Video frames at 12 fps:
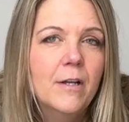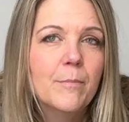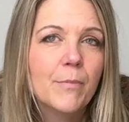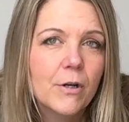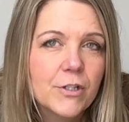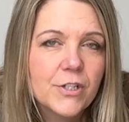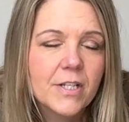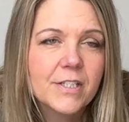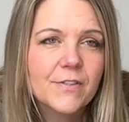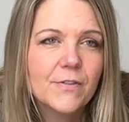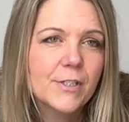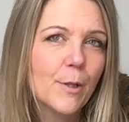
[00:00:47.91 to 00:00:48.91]
purchase
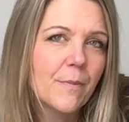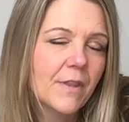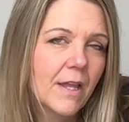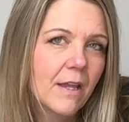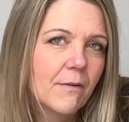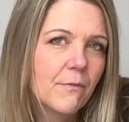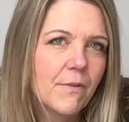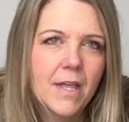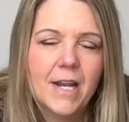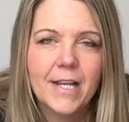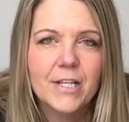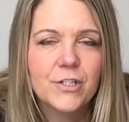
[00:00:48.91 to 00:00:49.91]
for something that
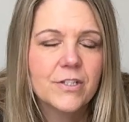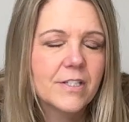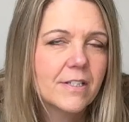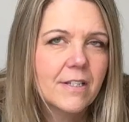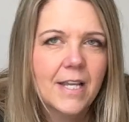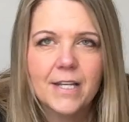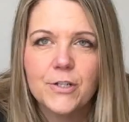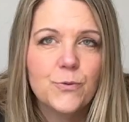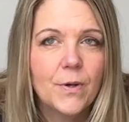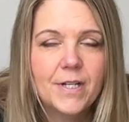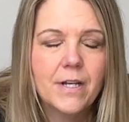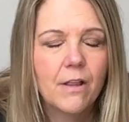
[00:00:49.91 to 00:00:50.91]
I could just get a
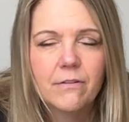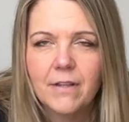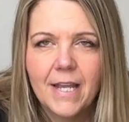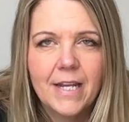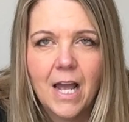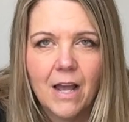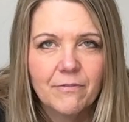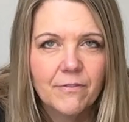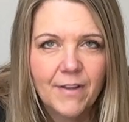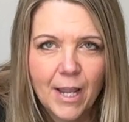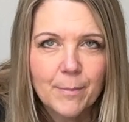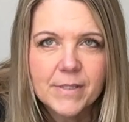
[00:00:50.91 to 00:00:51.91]
$20 light off of
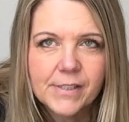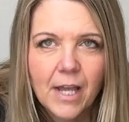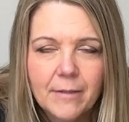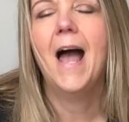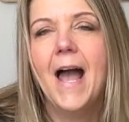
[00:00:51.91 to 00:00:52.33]
Amazon.